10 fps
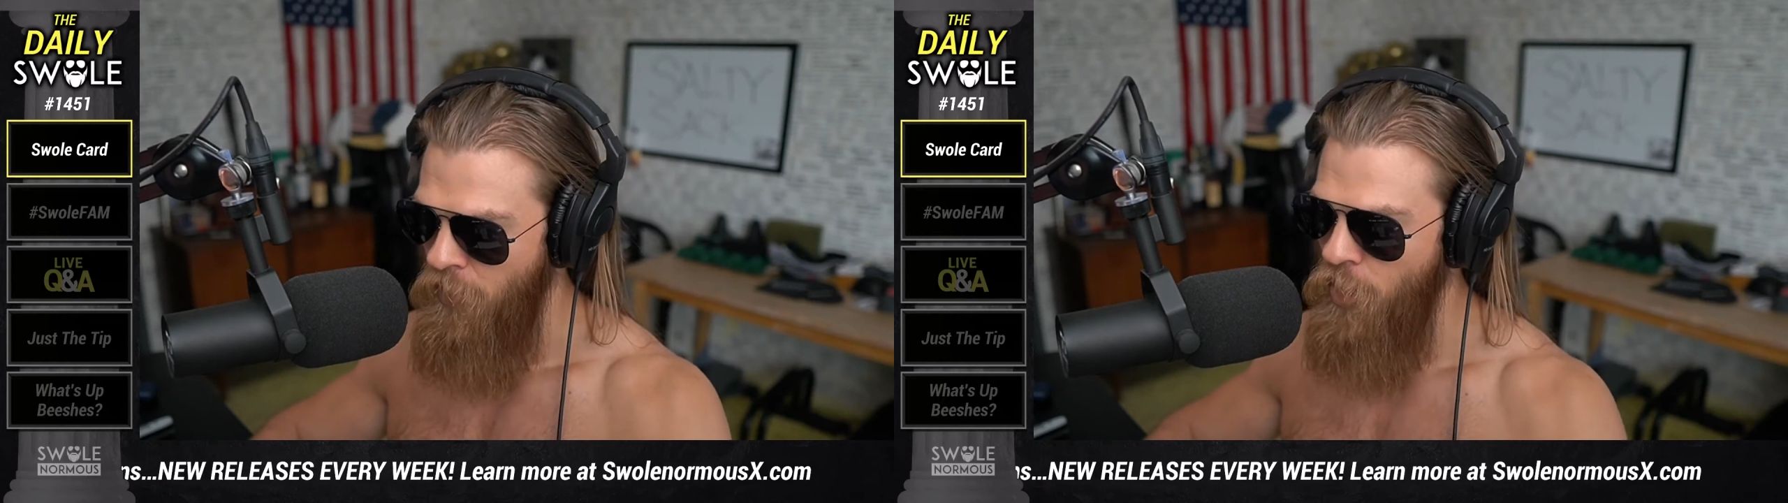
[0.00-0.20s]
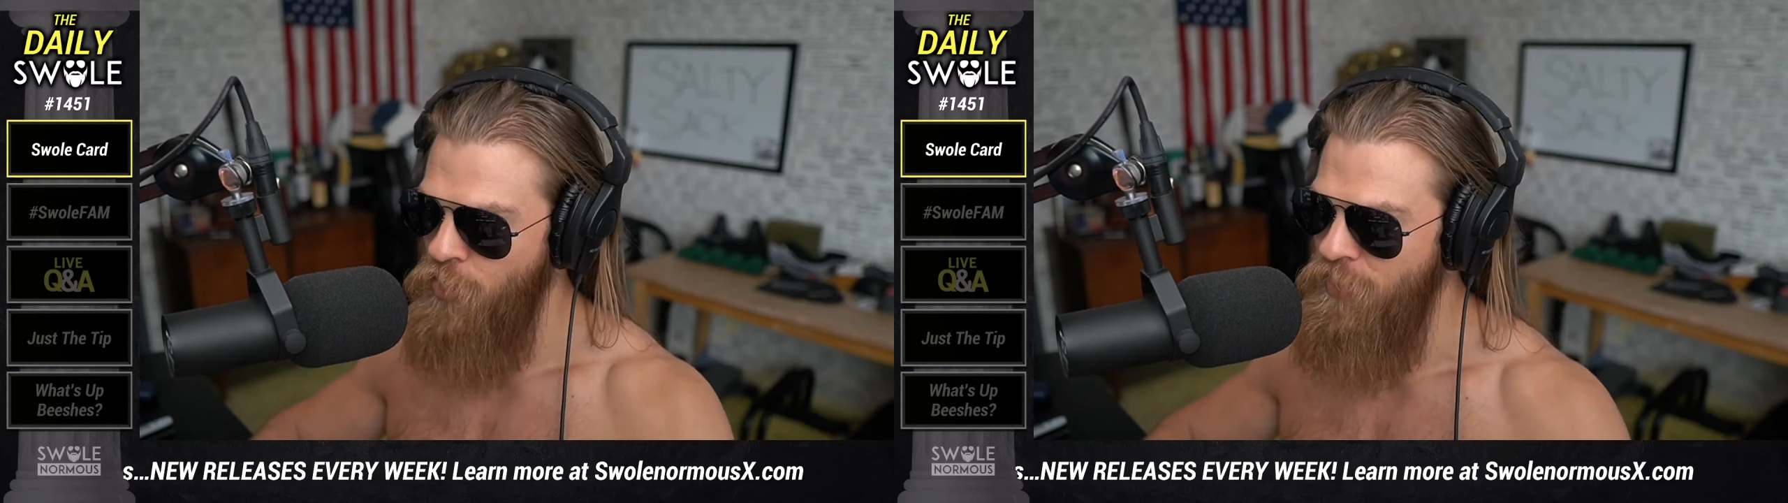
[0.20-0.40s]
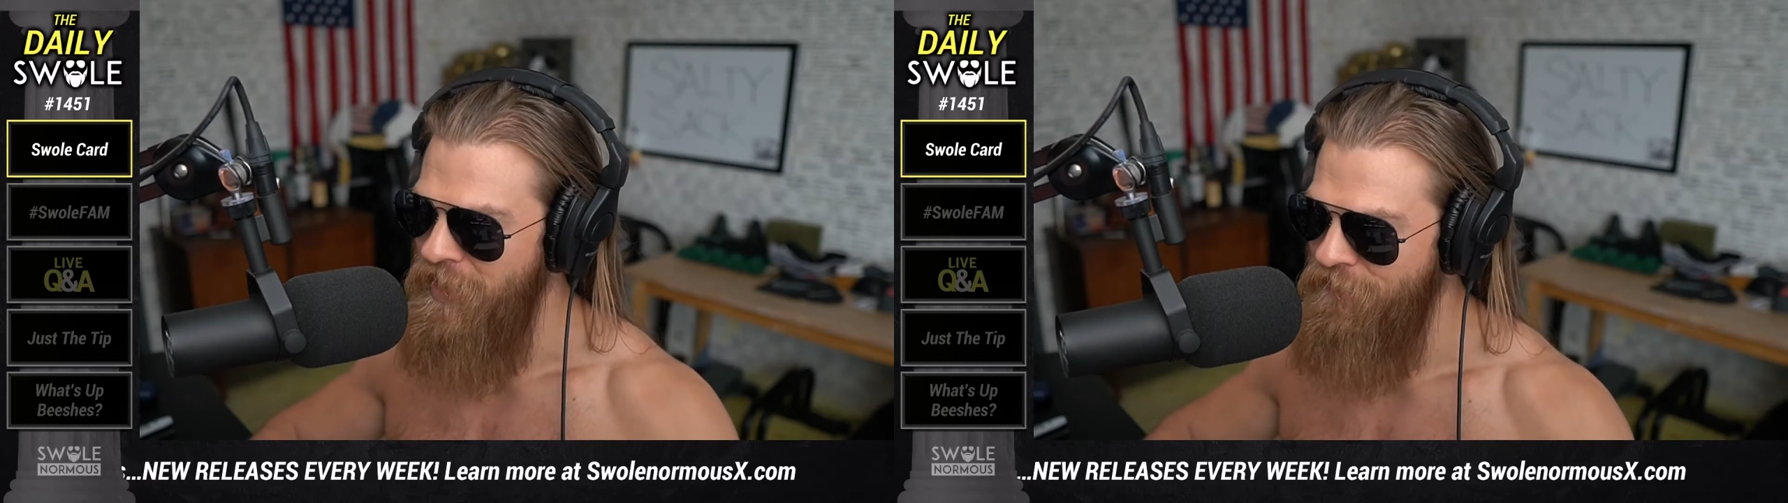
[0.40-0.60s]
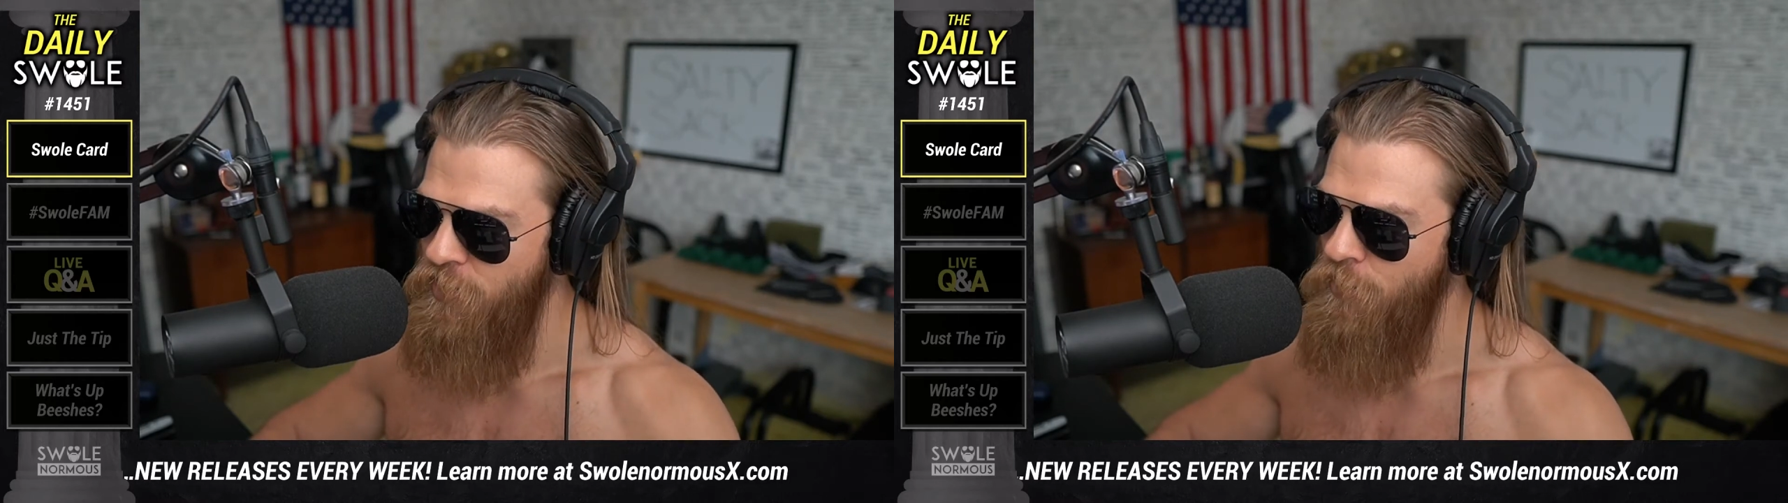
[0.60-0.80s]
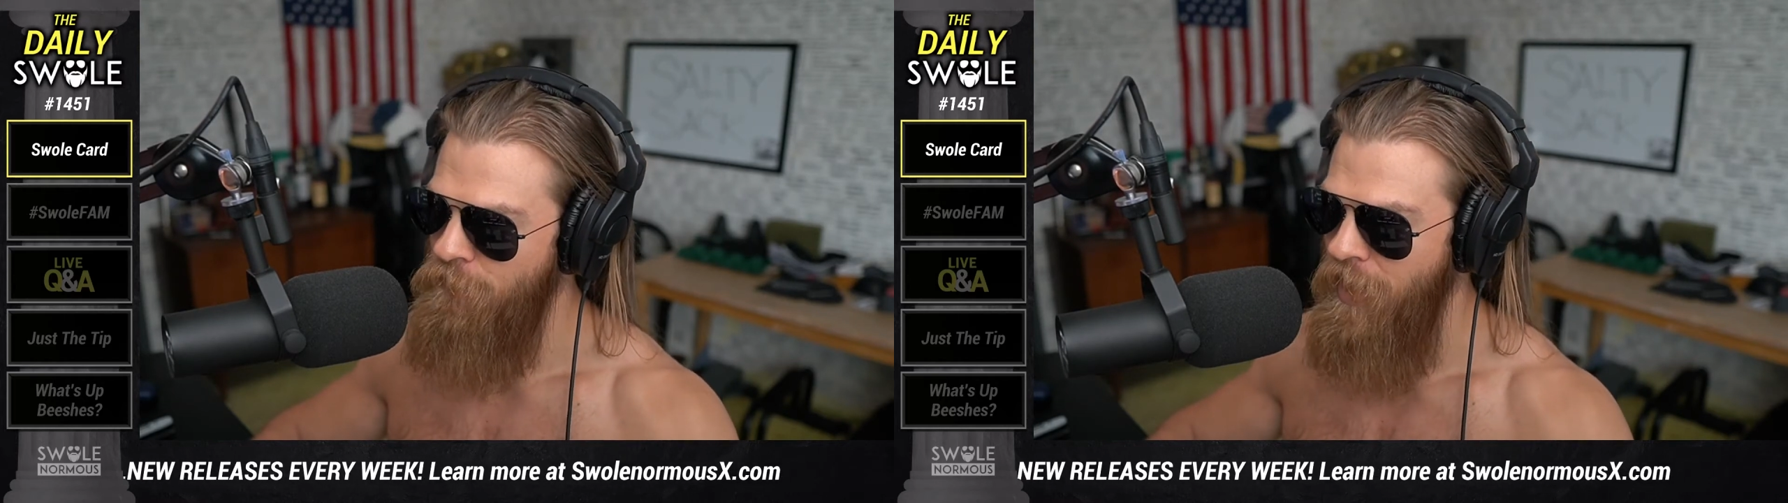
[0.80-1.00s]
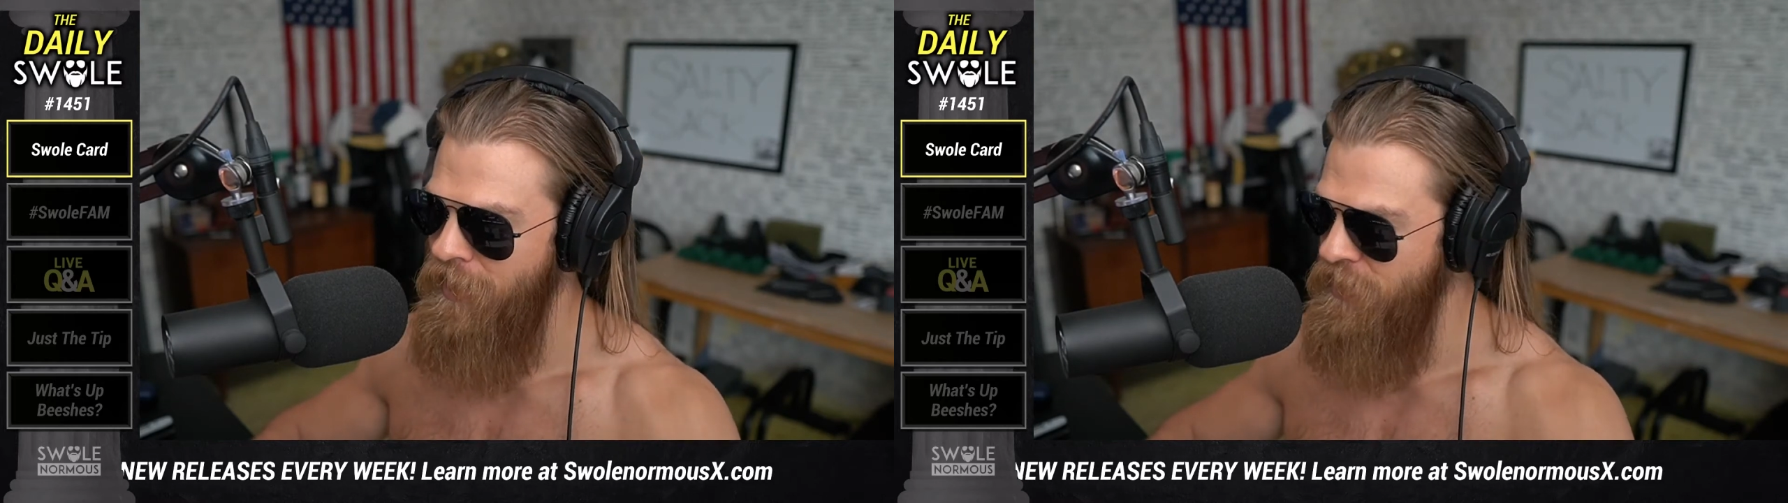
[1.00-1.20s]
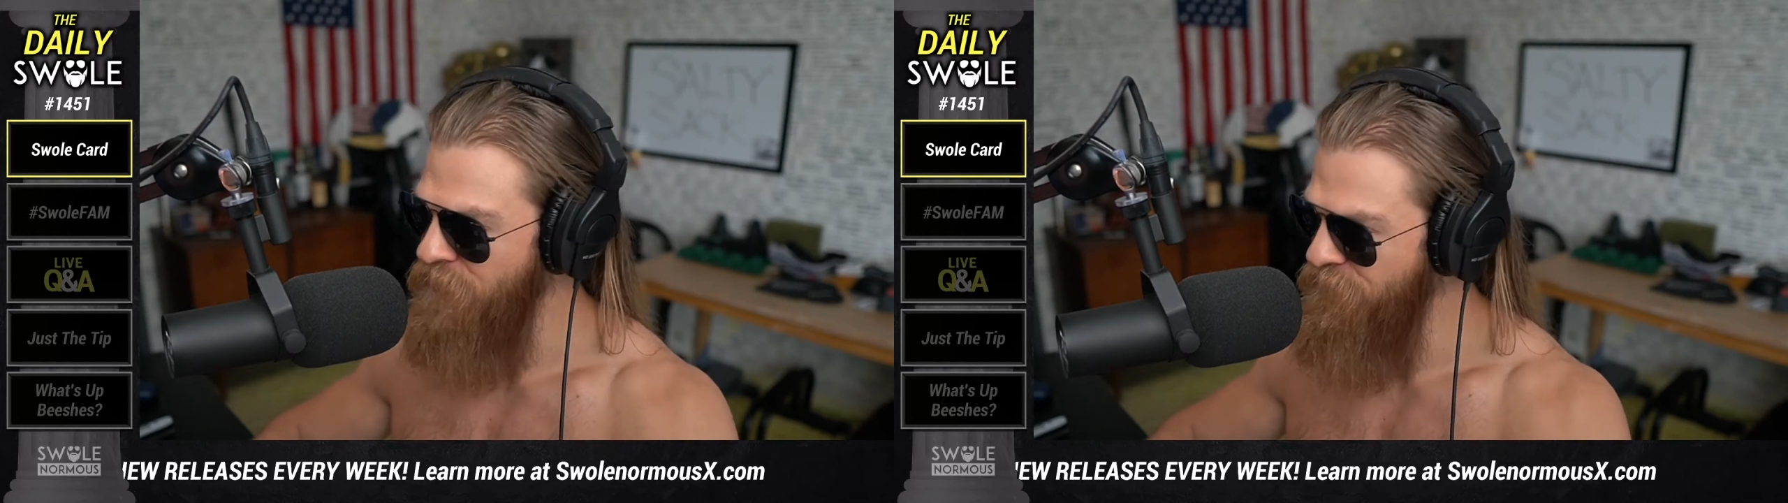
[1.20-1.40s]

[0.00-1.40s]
Are you giving your body